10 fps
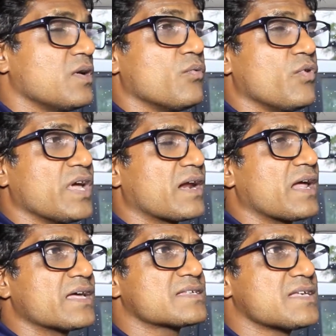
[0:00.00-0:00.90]
We are
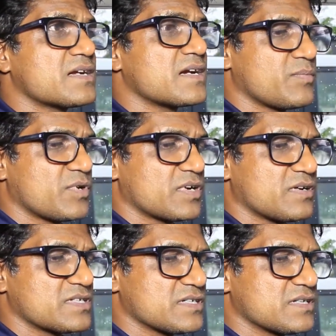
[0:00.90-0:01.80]
excited about our
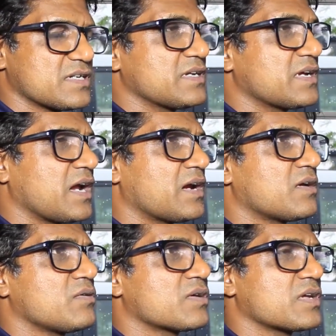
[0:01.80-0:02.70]
journey and
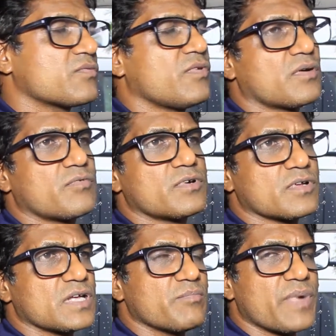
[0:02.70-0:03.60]
looking forward
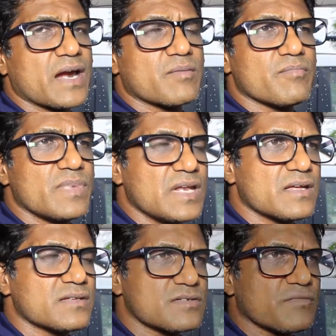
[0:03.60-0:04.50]
to impact
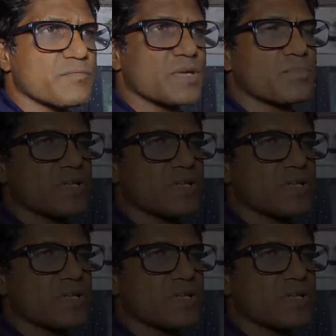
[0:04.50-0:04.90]
millions of people.